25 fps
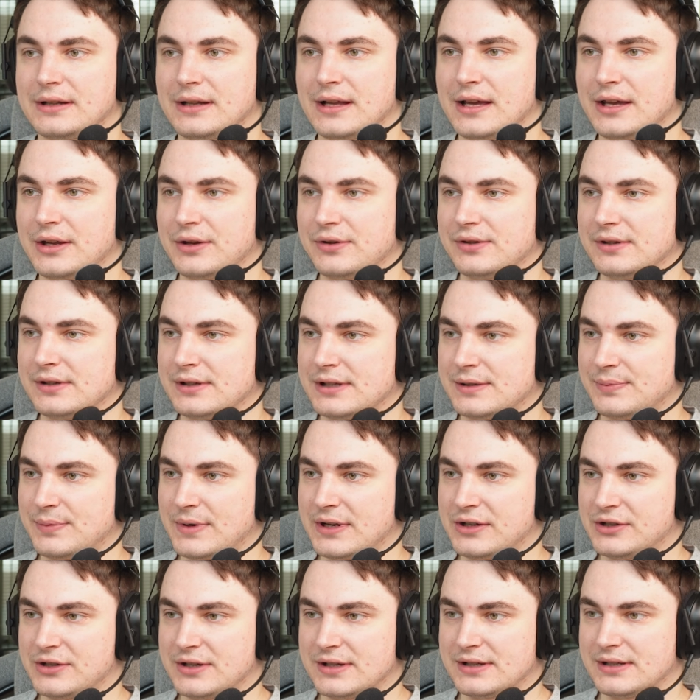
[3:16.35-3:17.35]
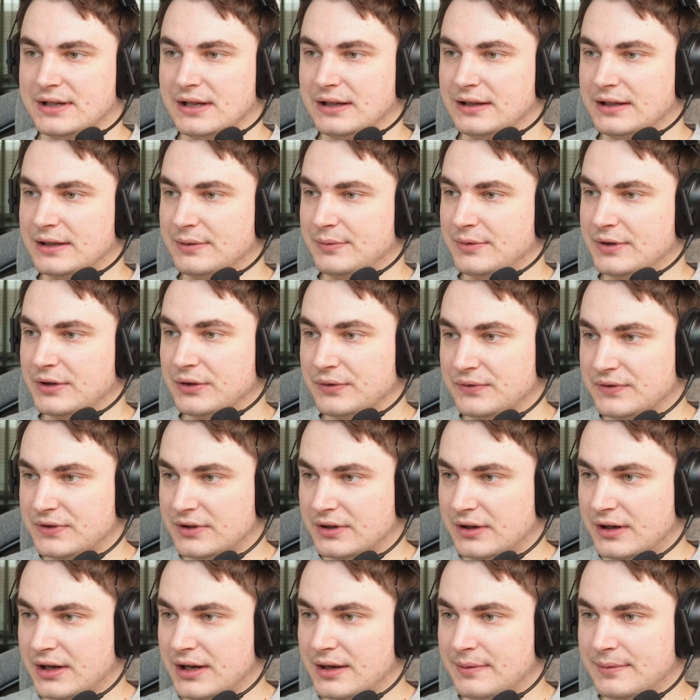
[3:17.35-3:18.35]
Like, you can spend just a little bit of
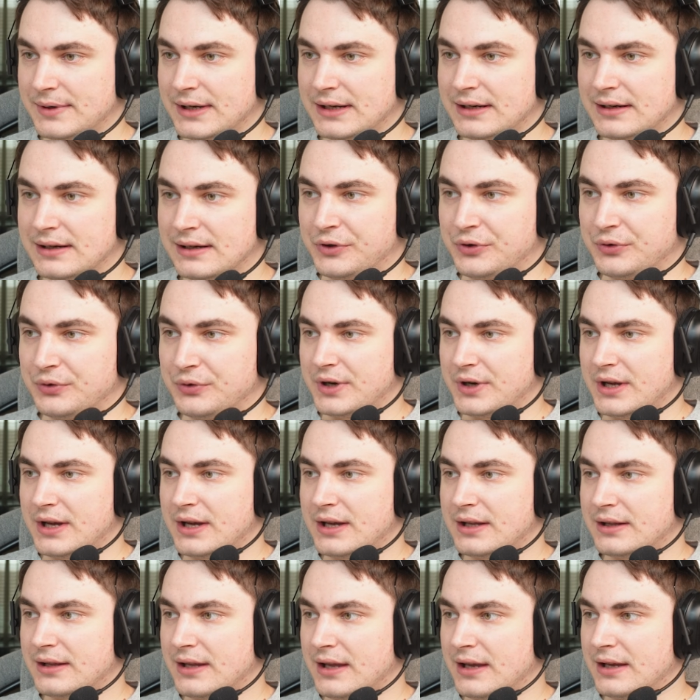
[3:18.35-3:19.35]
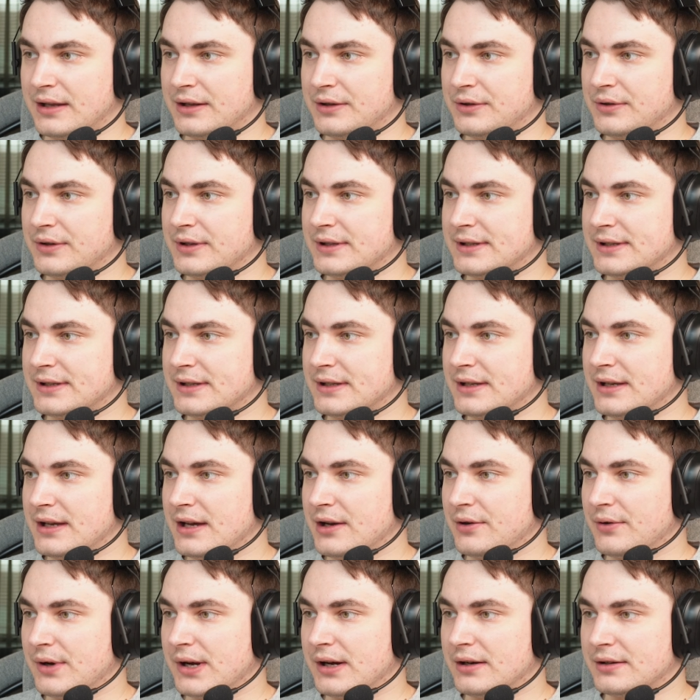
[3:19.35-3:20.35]
time and that, and you can see
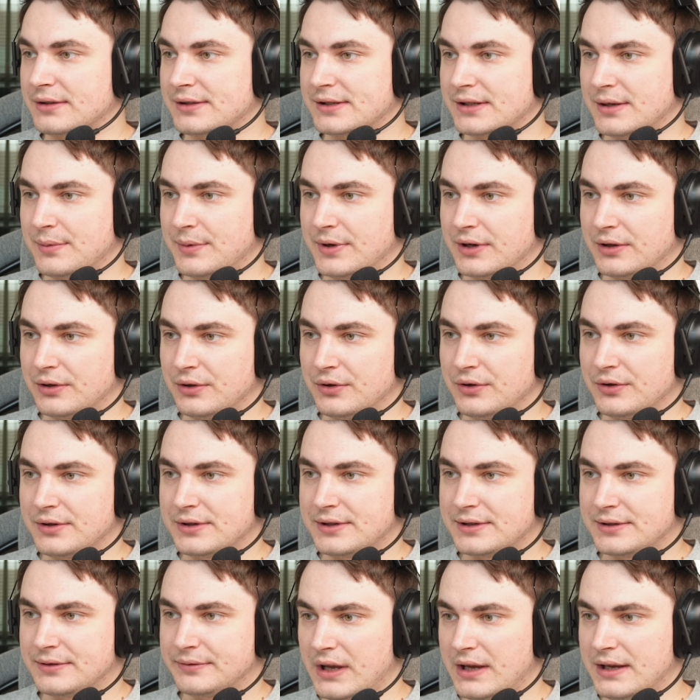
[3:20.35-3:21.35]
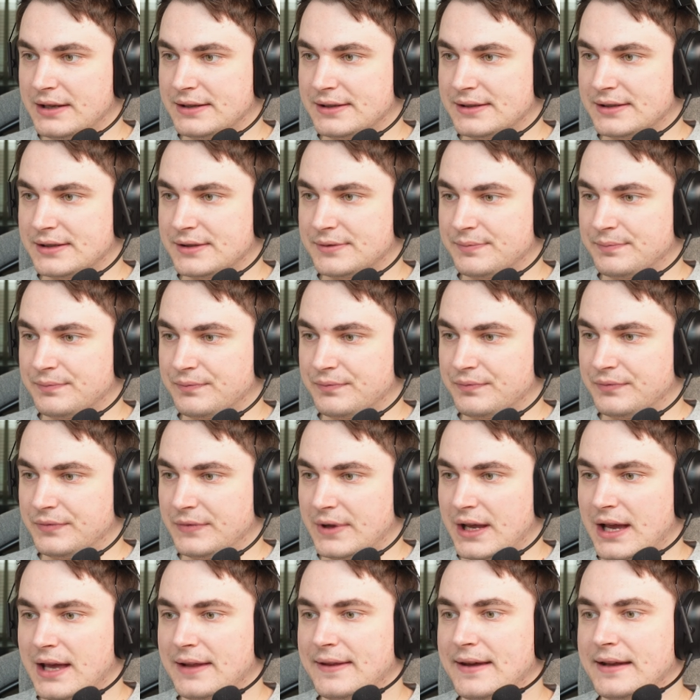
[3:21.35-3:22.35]
how awesome it looks. It's
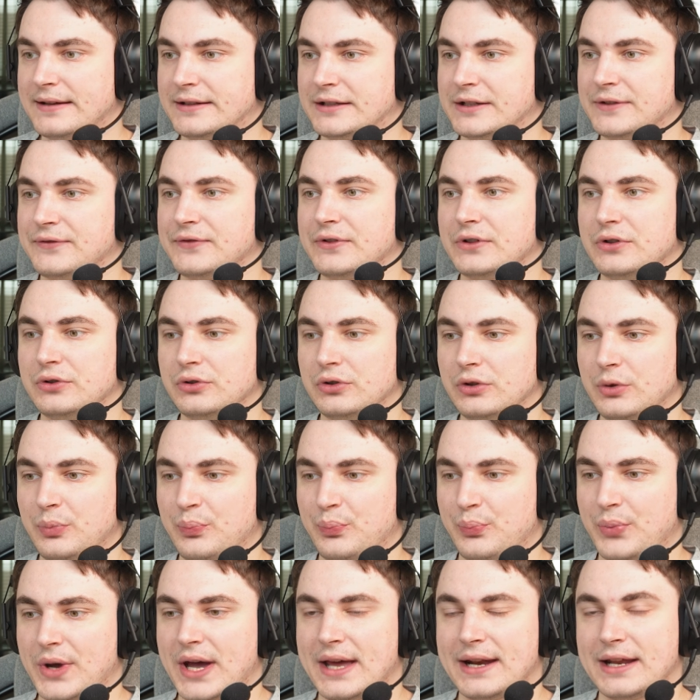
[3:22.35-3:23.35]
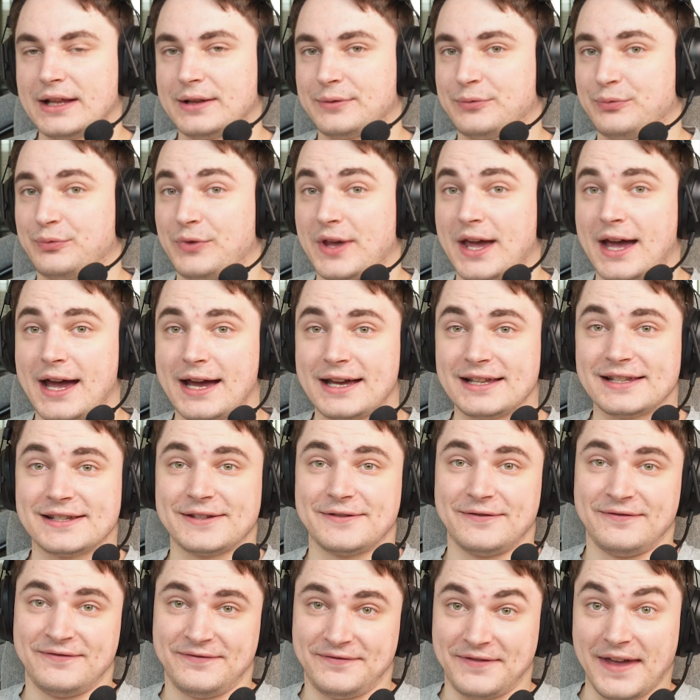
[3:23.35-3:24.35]
not that difficult, but it
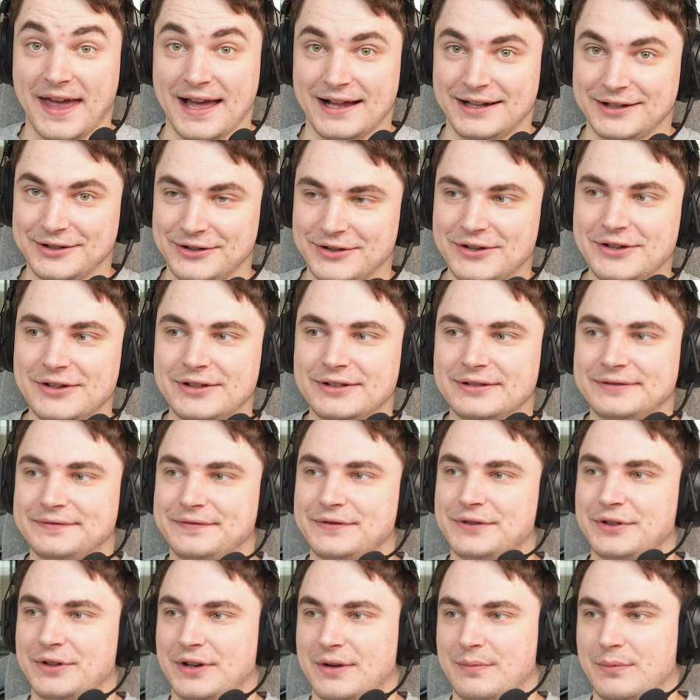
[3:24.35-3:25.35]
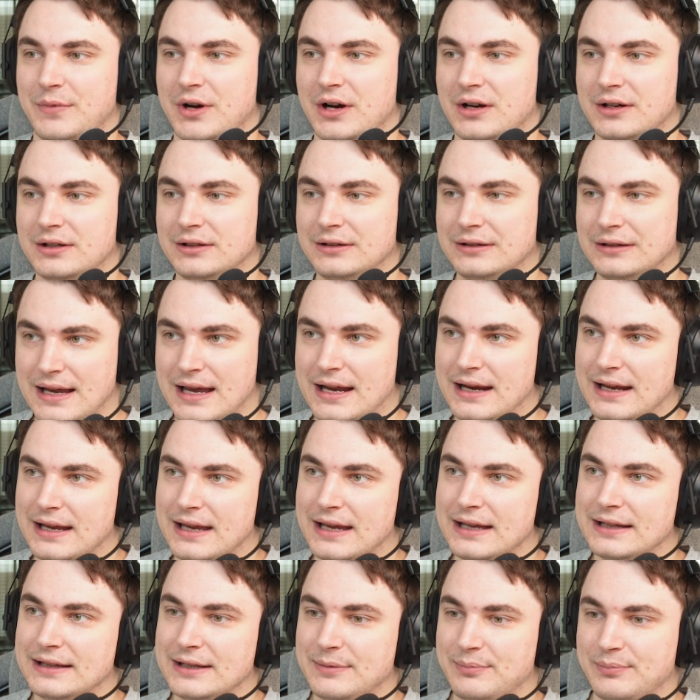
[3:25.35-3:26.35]
adds value to the model. And
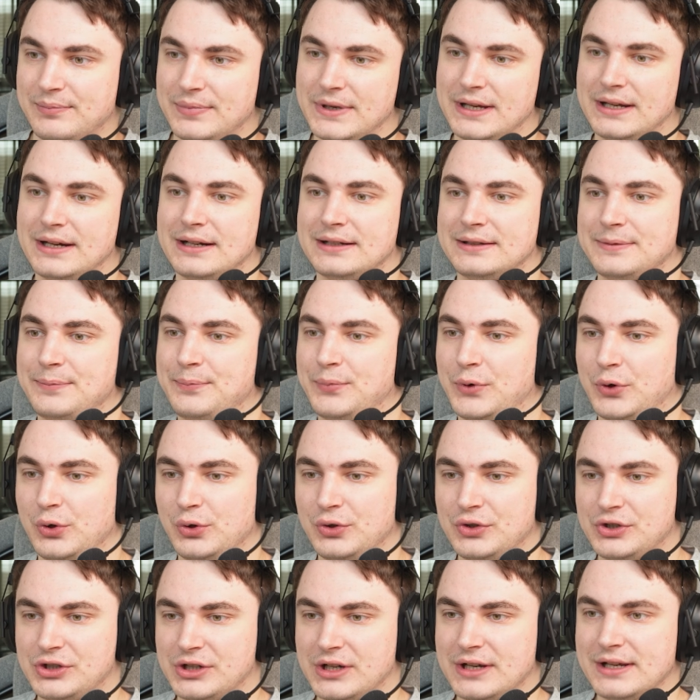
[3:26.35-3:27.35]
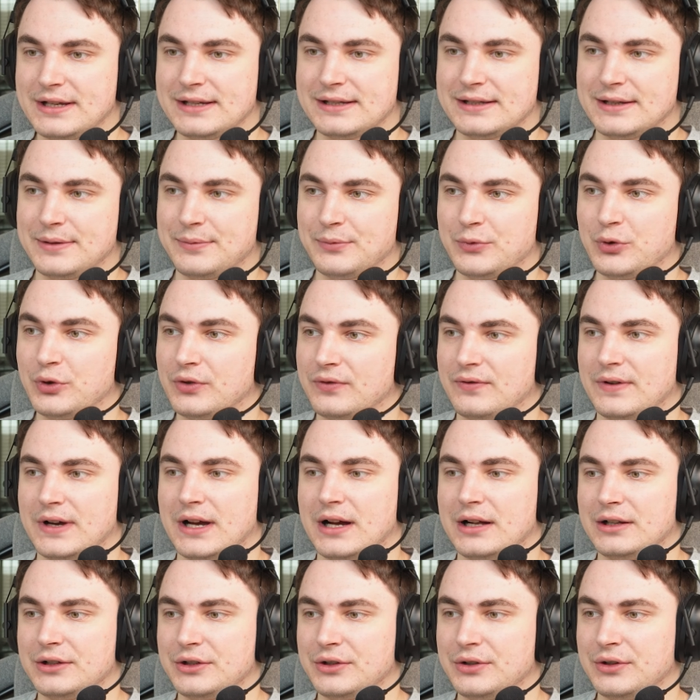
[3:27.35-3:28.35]
again, the better topology is, the more
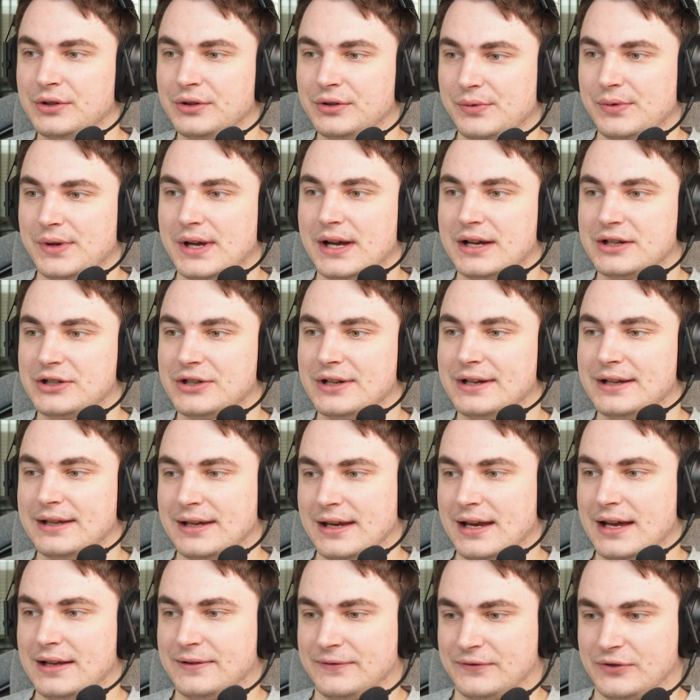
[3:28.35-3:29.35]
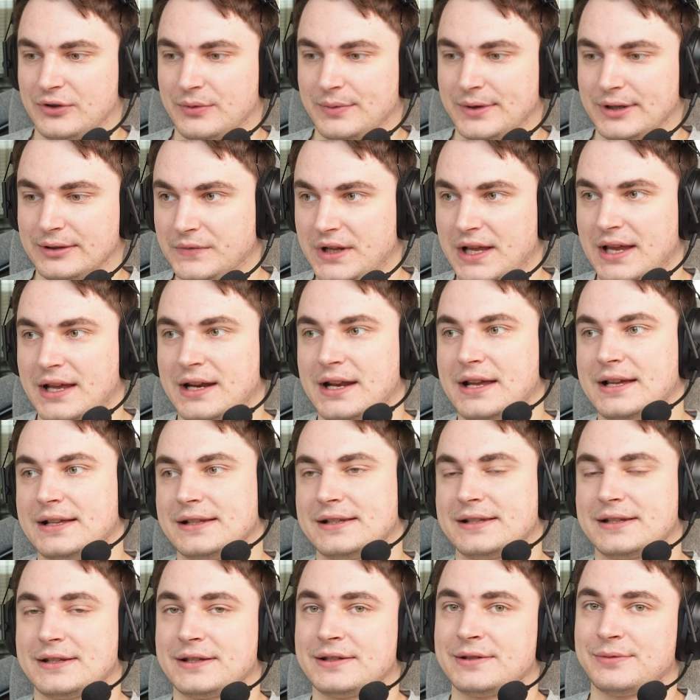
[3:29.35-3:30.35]
value we actually get from it. And
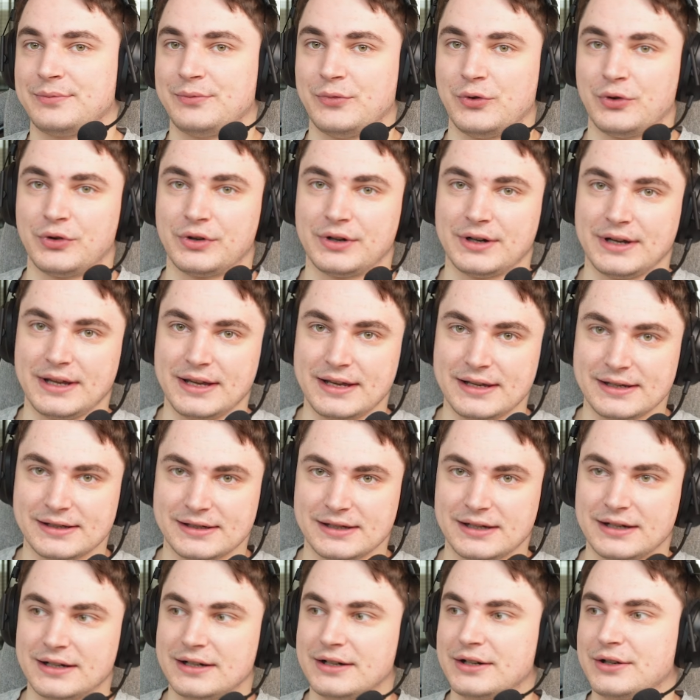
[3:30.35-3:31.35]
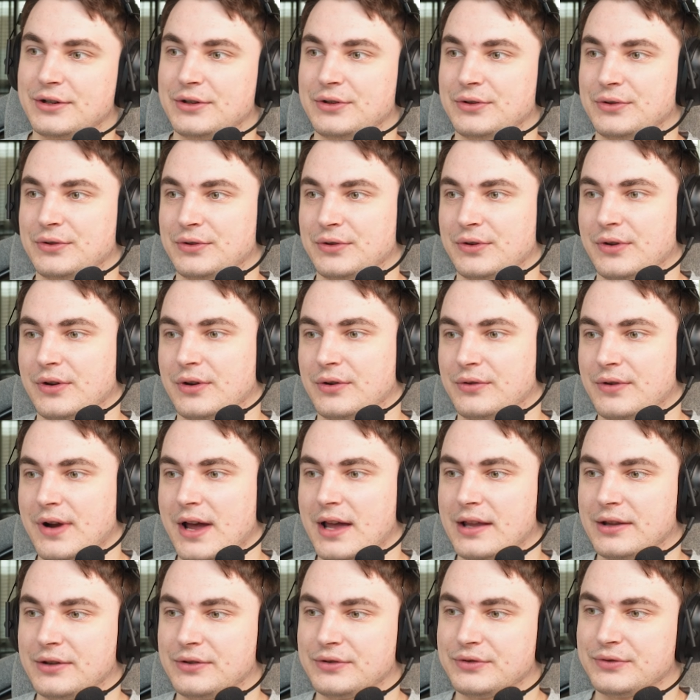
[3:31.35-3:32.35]
it's more easier to do a
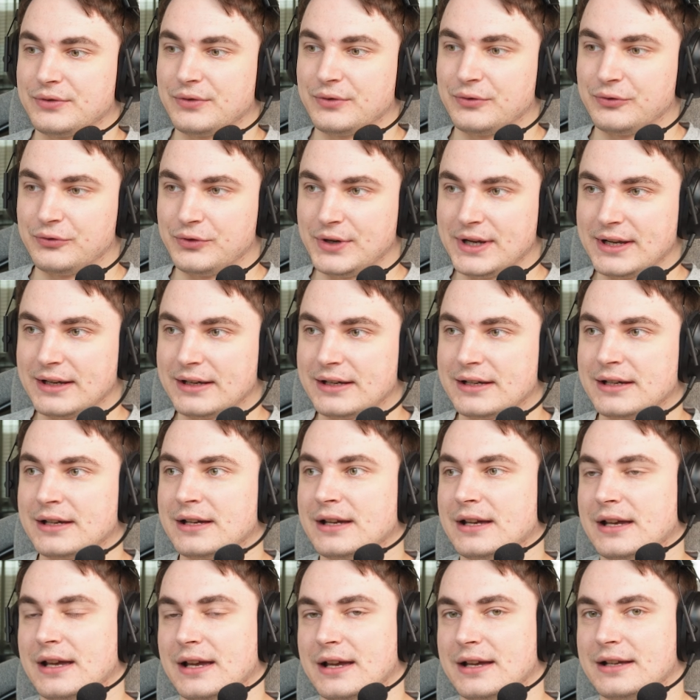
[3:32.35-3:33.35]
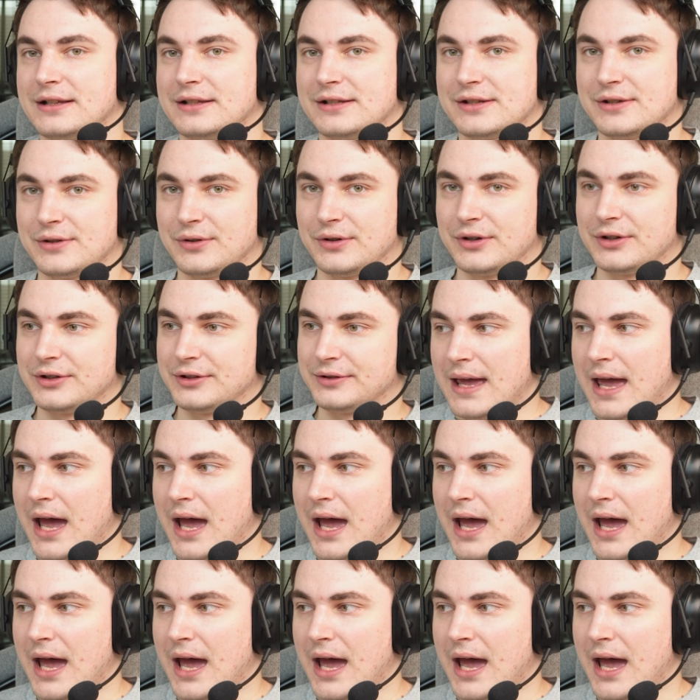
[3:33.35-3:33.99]
right rig and so on.